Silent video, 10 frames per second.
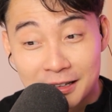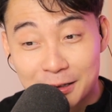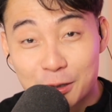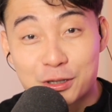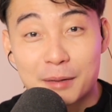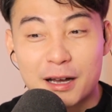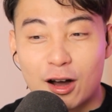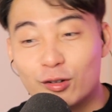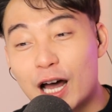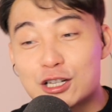Don't try to be
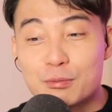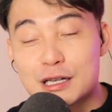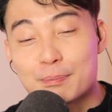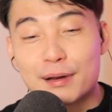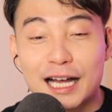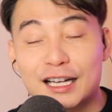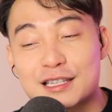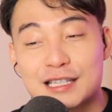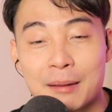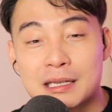like, oh, Nigel makes
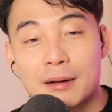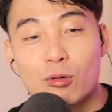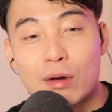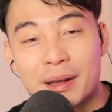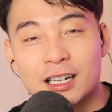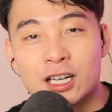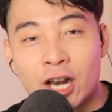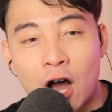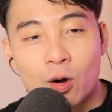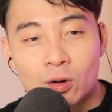blanket statements about women.
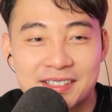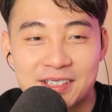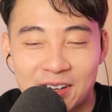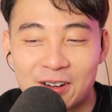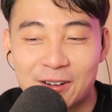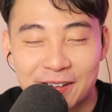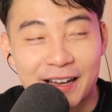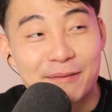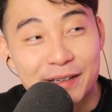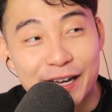No. So
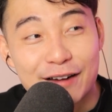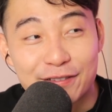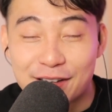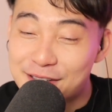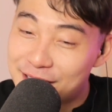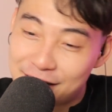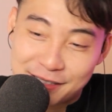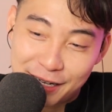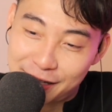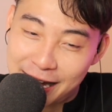yeah, be careful.
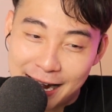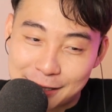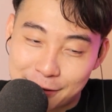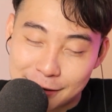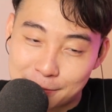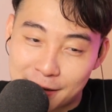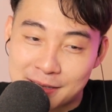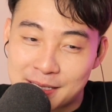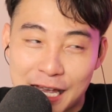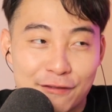Just get the hair
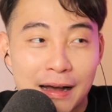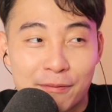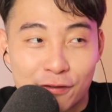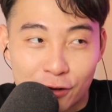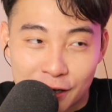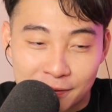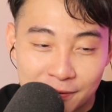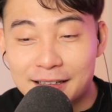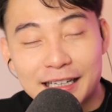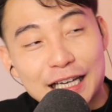transplant. Save up for it.
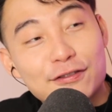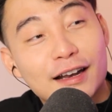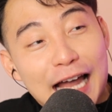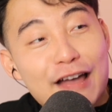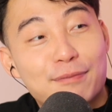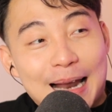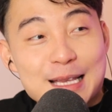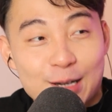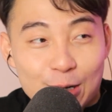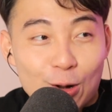Leave your life
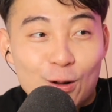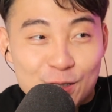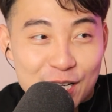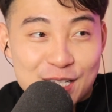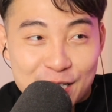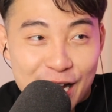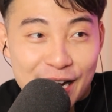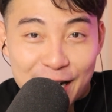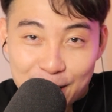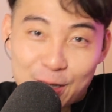plans on hold just
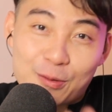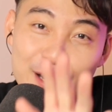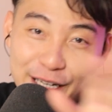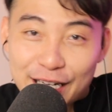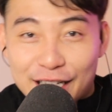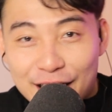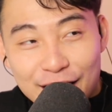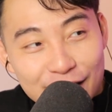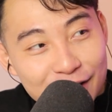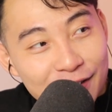yet. I know you want to get a kid.